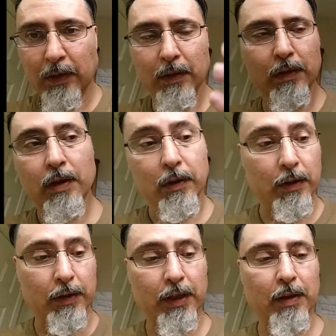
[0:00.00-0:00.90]
And I'm
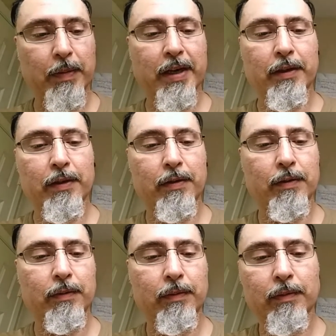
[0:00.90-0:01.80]
going to take it back there
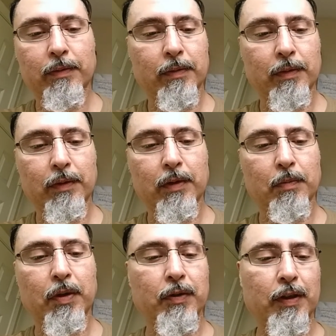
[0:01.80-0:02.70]

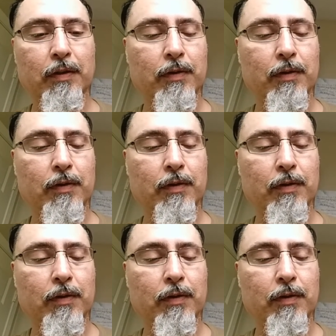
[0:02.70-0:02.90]
and post it,